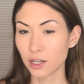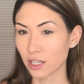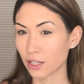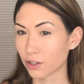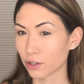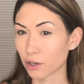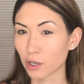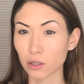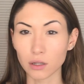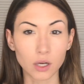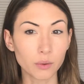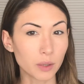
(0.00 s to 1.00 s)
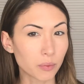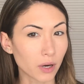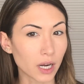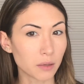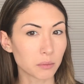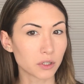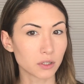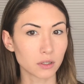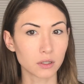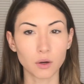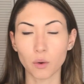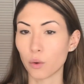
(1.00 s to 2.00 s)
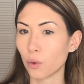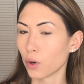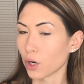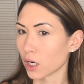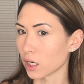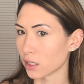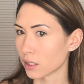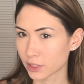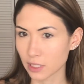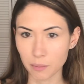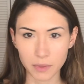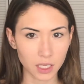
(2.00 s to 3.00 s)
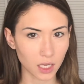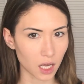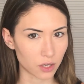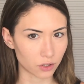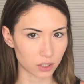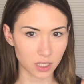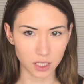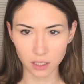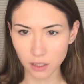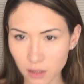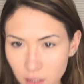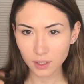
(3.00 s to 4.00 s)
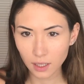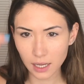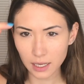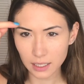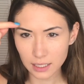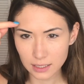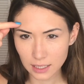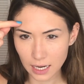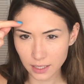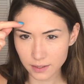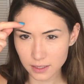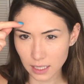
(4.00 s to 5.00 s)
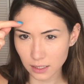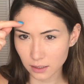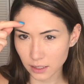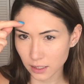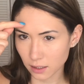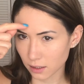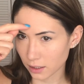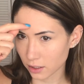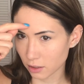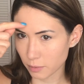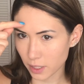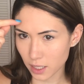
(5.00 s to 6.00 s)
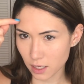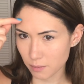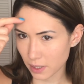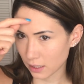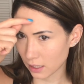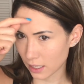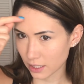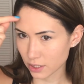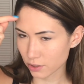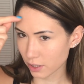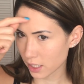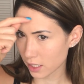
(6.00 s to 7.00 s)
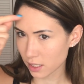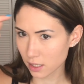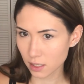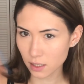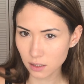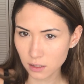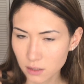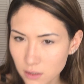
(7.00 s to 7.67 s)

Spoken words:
either a glowy primer or something underneath. It is kind of settling a little bit in my lines right here,